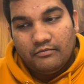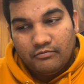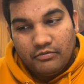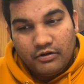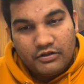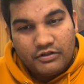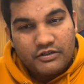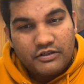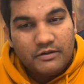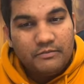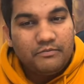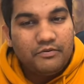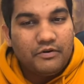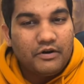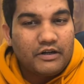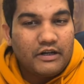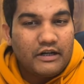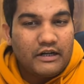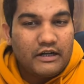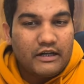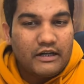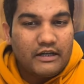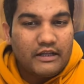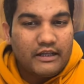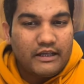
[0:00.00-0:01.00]
most
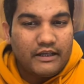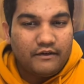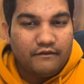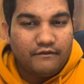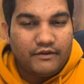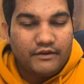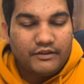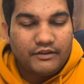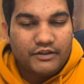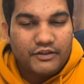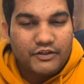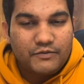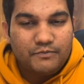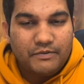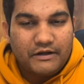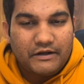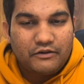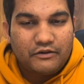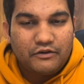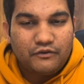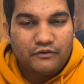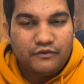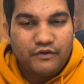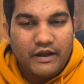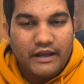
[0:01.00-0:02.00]
importantly with respect
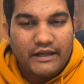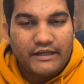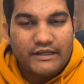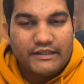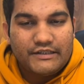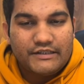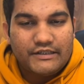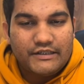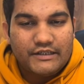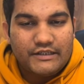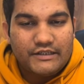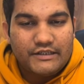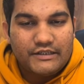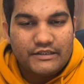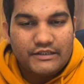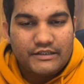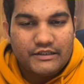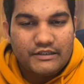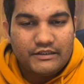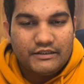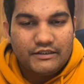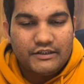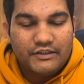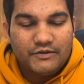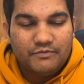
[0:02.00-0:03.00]
to finances
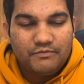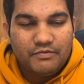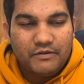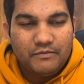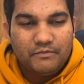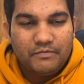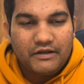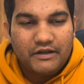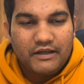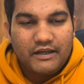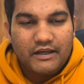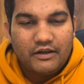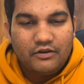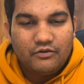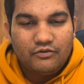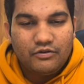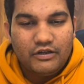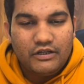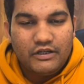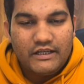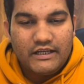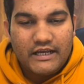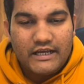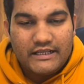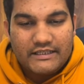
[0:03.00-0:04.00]
these people can
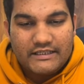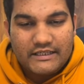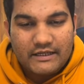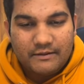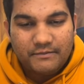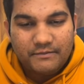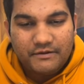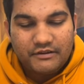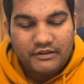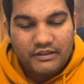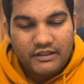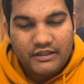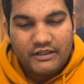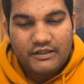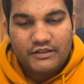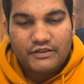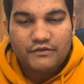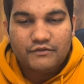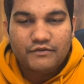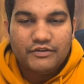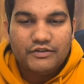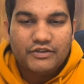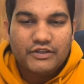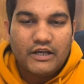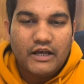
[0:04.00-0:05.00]
only accept things
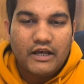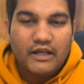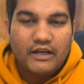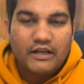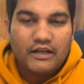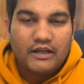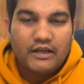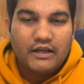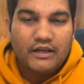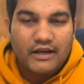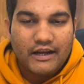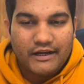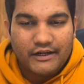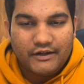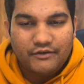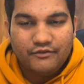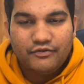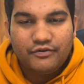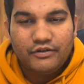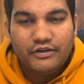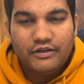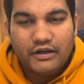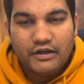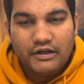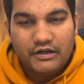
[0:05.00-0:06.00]
which are
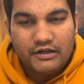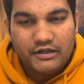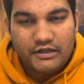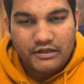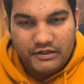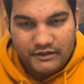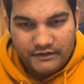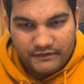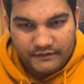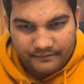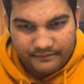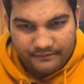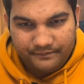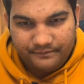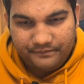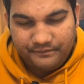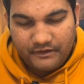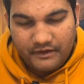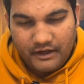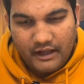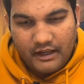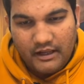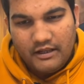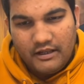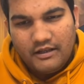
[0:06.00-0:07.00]
rightfully earned
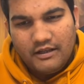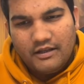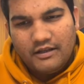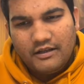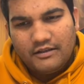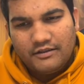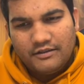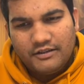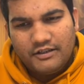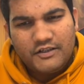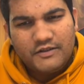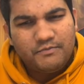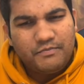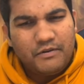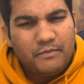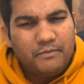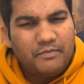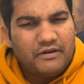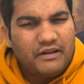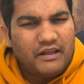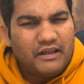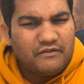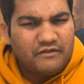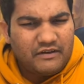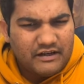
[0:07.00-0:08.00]
these
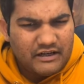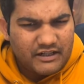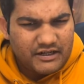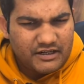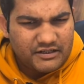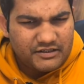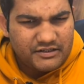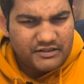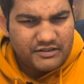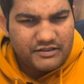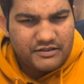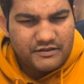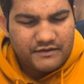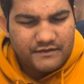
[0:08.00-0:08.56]
people are valorous